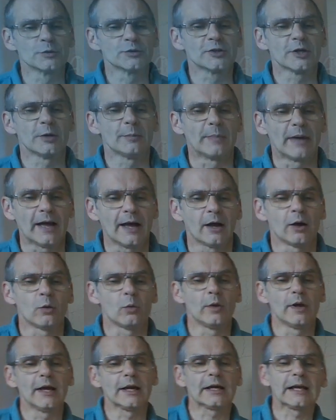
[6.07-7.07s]
the bell,
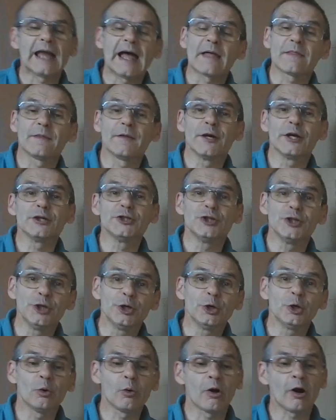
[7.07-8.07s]
we're glad that
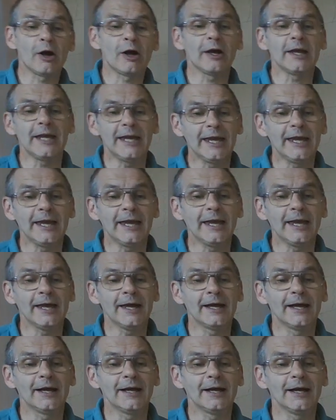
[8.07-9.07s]
you are
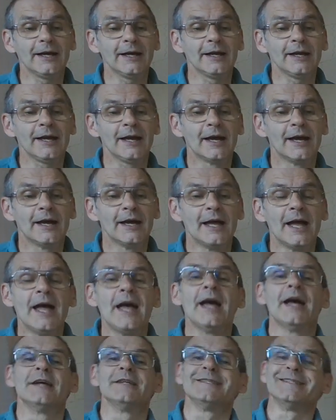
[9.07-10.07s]
here.
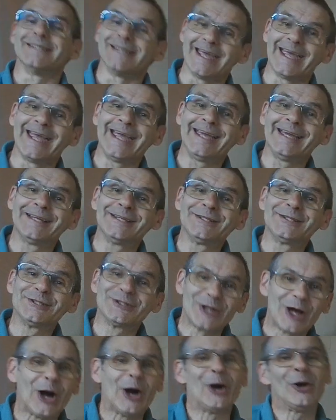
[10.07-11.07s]
Ding
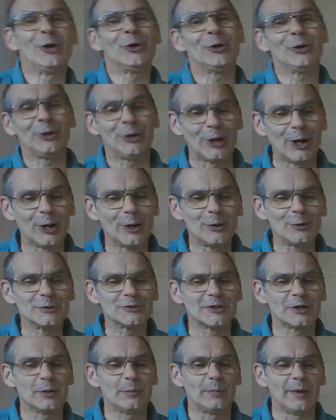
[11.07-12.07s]
dong goes
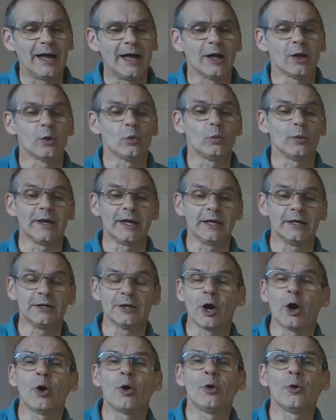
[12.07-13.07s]
the bell, we
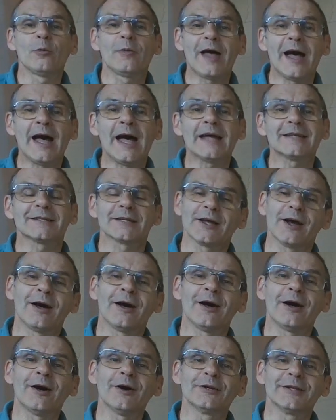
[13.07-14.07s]
know that
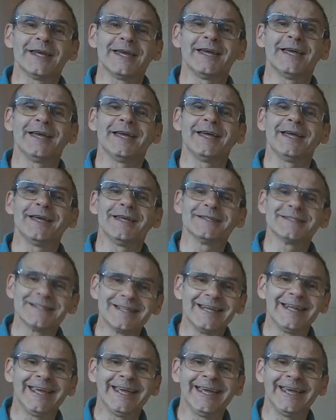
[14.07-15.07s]
God is
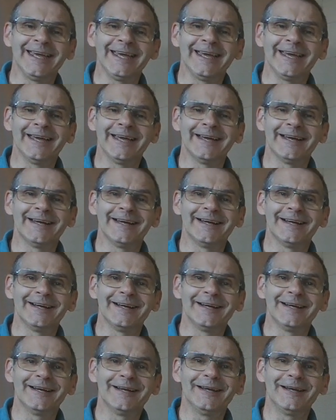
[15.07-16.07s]

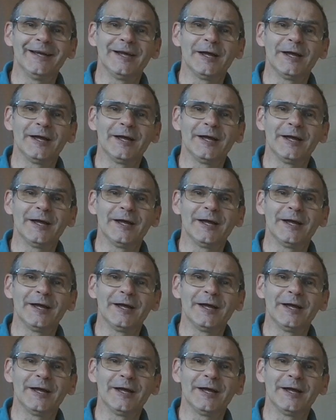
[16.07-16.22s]
near.